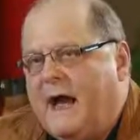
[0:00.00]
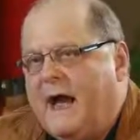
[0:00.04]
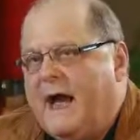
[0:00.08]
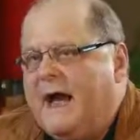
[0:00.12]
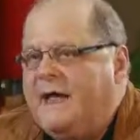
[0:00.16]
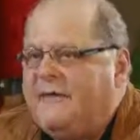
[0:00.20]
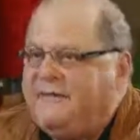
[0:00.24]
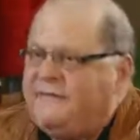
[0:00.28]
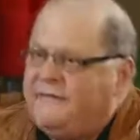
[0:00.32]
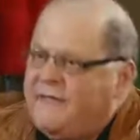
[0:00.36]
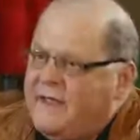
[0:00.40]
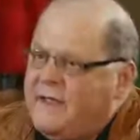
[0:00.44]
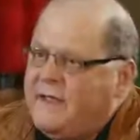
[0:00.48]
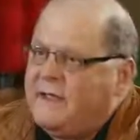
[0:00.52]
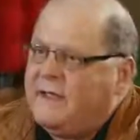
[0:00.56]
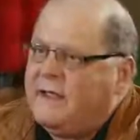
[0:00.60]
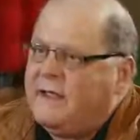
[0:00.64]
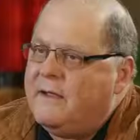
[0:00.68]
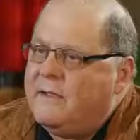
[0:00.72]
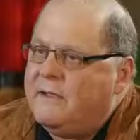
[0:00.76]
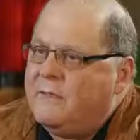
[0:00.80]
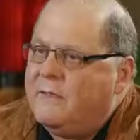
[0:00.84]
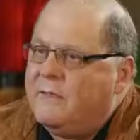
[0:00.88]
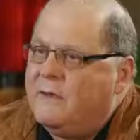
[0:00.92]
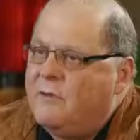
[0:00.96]
I think
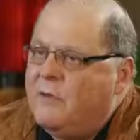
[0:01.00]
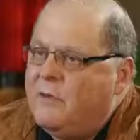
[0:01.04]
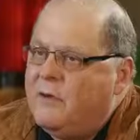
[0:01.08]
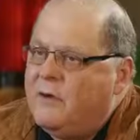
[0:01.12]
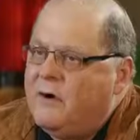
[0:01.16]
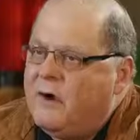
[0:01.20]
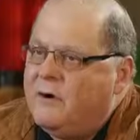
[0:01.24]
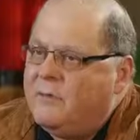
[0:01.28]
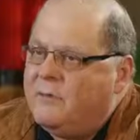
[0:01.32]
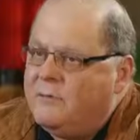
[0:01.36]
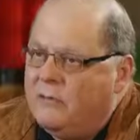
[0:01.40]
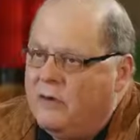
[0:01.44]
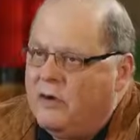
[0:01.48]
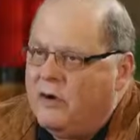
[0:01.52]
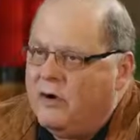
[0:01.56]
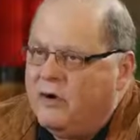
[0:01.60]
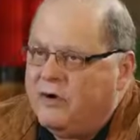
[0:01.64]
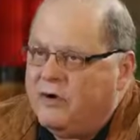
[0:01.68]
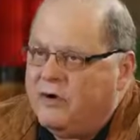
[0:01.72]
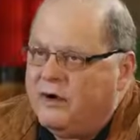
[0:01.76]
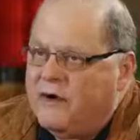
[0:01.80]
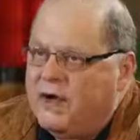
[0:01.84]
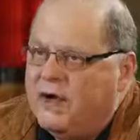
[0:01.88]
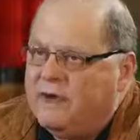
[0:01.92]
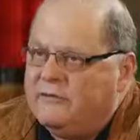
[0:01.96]
more and
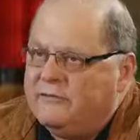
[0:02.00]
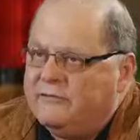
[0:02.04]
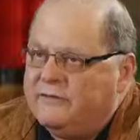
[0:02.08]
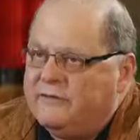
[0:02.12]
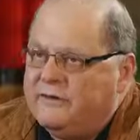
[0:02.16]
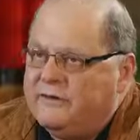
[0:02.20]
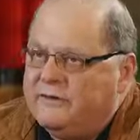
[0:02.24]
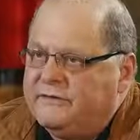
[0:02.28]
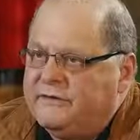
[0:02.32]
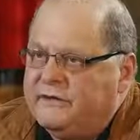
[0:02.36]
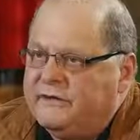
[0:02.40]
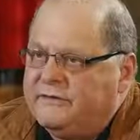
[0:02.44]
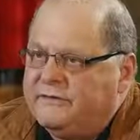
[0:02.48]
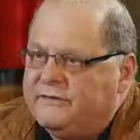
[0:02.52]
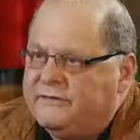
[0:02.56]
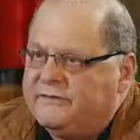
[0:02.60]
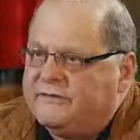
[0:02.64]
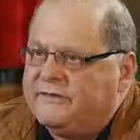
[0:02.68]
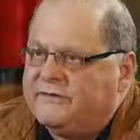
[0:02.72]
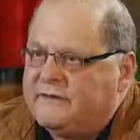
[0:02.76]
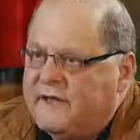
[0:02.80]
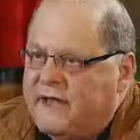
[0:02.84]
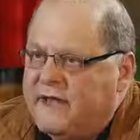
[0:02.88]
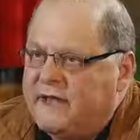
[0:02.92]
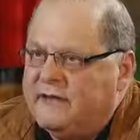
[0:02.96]
more countries
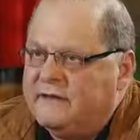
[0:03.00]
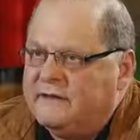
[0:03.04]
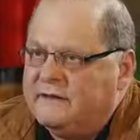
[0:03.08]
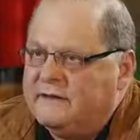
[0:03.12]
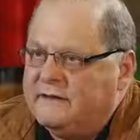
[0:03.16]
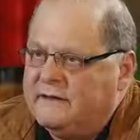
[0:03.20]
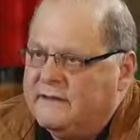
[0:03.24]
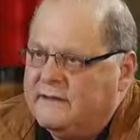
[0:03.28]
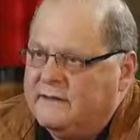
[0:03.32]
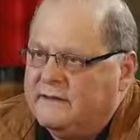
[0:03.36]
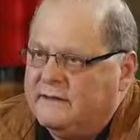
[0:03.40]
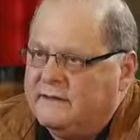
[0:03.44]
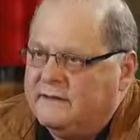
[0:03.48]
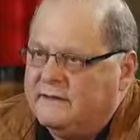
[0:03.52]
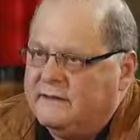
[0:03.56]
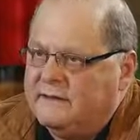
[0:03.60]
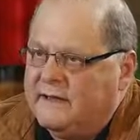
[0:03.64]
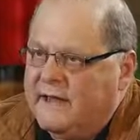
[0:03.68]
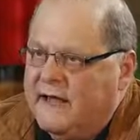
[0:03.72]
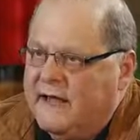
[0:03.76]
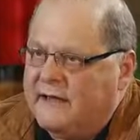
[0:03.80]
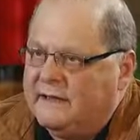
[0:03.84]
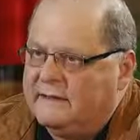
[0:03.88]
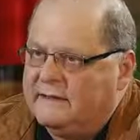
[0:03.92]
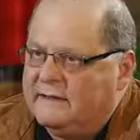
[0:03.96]
understand
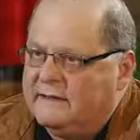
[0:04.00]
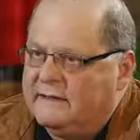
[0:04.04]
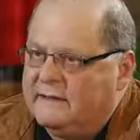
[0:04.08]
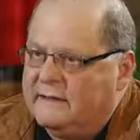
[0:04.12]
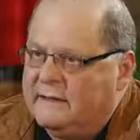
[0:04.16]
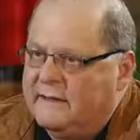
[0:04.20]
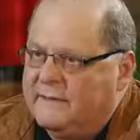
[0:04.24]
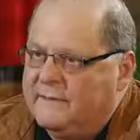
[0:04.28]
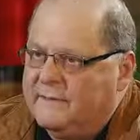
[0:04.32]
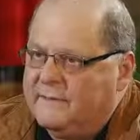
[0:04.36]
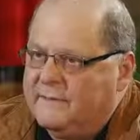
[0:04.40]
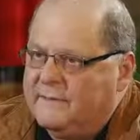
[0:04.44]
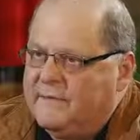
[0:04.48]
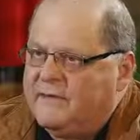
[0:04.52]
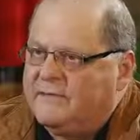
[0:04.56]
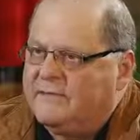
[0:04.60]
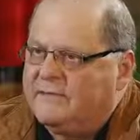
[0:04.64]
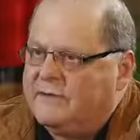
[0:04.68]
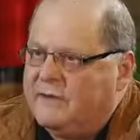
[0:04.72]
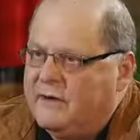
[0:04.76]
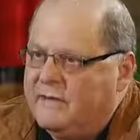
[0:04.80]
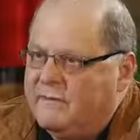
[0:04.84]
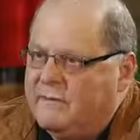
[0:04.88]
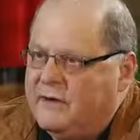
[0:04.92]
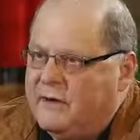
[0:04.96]
that
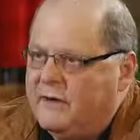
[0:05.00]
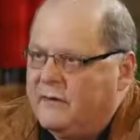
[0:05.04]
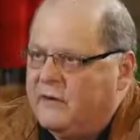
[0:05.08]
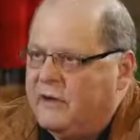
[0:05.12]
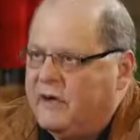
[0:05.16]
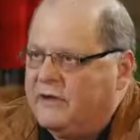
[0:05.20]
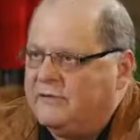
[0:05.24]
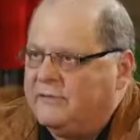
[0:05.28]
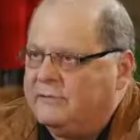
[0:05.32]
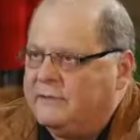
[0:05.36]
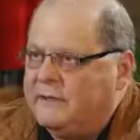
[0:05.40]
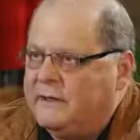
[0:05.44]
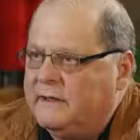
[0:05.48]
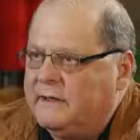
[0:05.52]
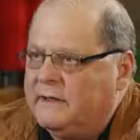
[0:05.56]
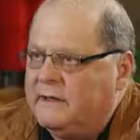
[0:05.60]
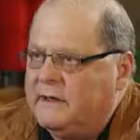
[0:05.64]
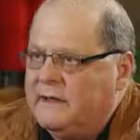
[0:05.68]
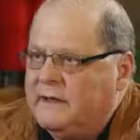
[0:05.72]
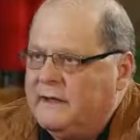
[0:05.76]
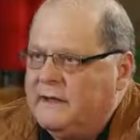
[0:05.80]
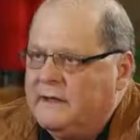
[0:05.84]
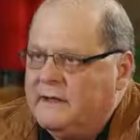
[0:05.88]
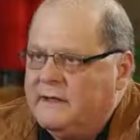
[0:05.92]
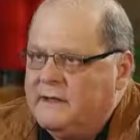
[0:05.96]
Mr. Almagro has been
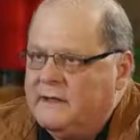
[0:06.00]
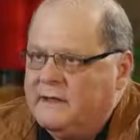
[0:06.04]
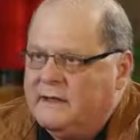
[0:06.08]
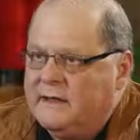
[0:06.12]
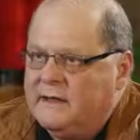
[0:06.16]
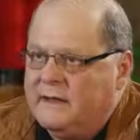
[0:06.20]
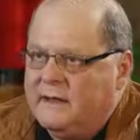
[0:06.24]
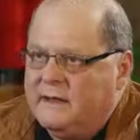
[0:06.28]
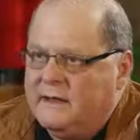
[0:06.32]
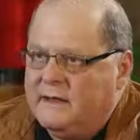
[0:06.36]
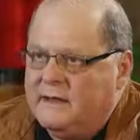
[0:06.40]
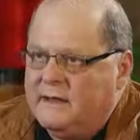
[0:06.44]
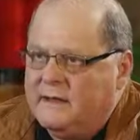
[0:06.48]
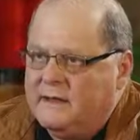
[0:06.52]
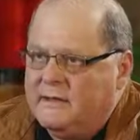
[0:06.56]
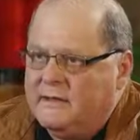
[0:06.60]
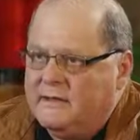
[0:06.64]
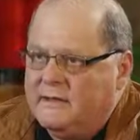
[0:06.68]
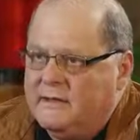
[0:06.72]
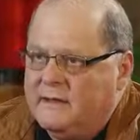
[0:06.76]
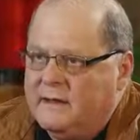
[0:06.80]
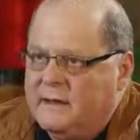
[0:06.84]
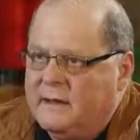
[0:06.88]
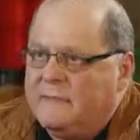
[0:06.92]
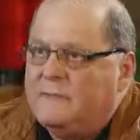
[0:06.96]

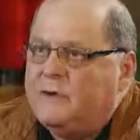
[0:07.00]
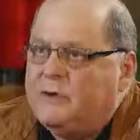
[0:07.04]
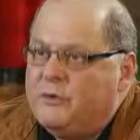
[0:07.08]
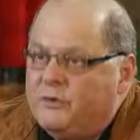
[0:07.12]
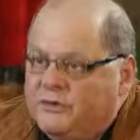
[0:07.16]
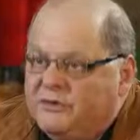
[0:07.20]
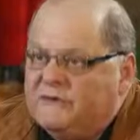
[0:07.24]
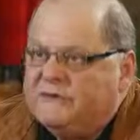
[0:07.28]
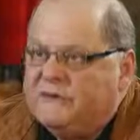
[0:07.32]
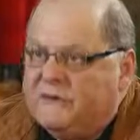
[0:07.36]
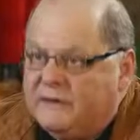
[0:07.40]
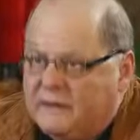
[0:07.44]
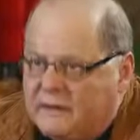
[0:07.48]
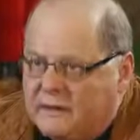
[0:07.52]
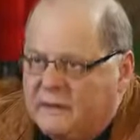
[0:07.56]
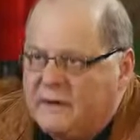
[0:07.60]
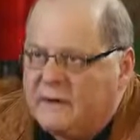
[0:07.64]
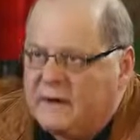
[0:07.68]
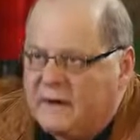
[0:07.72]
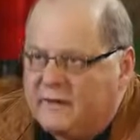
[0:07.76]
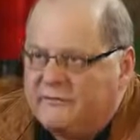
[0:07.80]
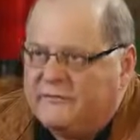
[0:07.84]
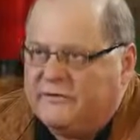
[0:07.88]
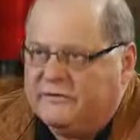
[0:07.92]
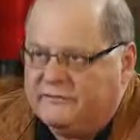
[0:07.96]
abusing
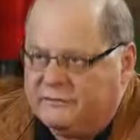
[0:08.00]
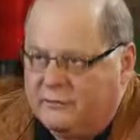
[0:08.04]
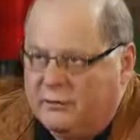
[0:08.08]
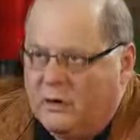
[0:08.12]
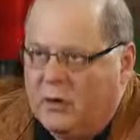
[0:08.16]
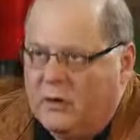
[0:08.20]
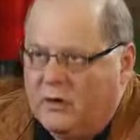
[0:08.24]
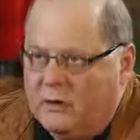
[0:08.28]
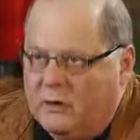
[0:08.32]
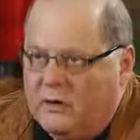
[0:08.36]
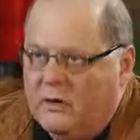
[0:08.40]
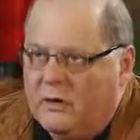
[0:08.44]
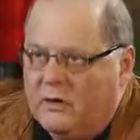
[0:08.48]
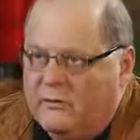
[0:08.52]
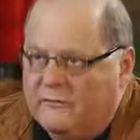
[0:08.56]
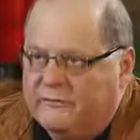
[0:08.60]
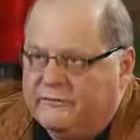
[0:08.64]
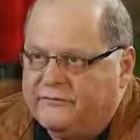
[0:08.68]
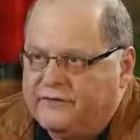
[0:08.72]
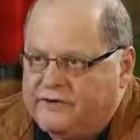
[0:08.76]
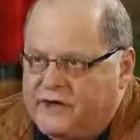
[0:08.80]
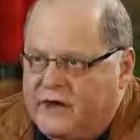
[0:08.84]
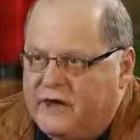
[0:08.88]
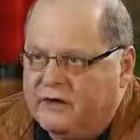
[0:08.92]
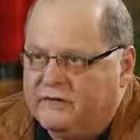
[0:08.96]
of his role of
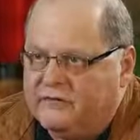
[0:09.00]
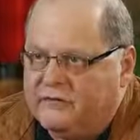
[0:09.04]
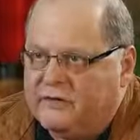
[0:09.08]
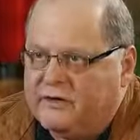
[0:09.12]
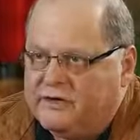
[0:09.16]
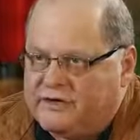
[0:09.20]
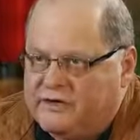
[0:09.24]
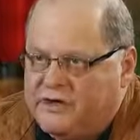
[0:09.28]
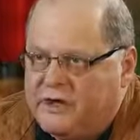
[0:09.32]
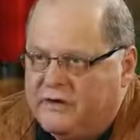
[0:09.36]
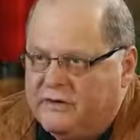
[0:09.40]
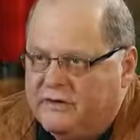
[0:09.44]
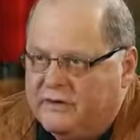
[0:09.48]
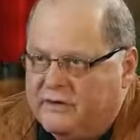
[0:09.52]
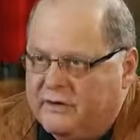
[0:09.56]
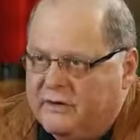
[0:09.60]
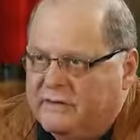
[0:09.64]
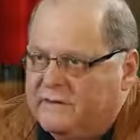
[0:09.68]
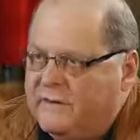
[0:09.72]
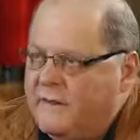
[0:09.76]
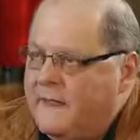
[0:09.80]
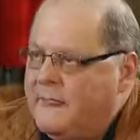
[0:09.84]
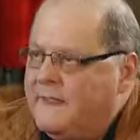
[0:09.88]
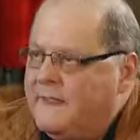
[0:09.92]
Secretary General.